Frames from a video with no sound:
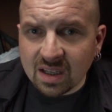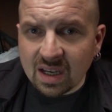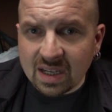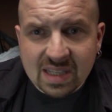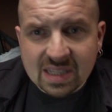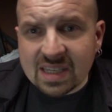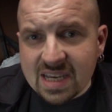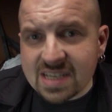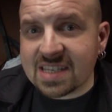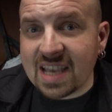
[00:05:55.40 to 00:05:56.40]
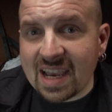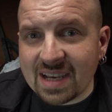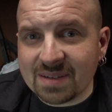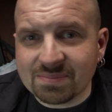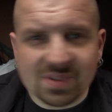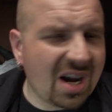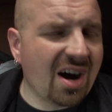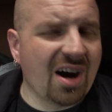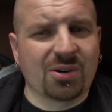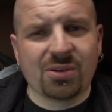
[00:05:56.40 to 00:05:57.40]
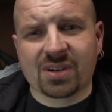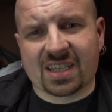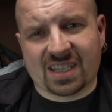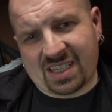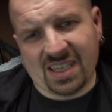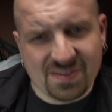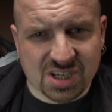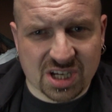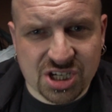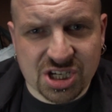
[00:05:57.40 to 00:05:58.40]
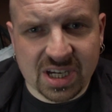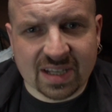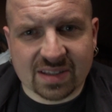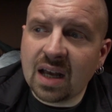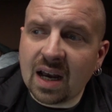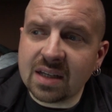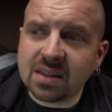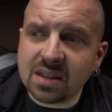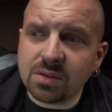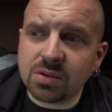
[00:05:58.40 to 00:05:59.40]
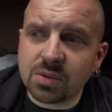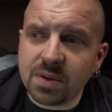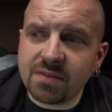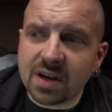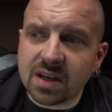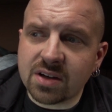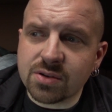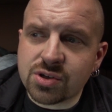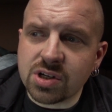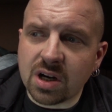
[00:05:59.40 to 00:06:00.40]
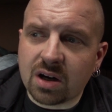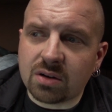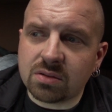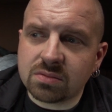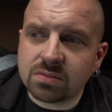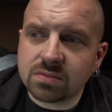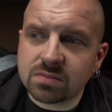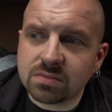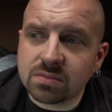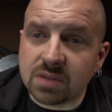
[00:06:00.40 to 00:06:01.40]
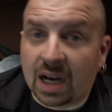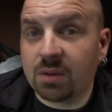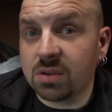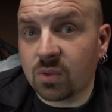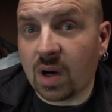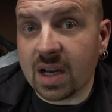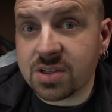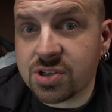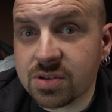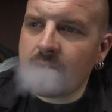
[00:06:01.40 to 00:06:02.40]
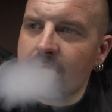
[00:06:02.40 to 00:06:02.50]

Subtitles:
And then he say, oh, who gives a shit? I think it would be a very good show. I would watch.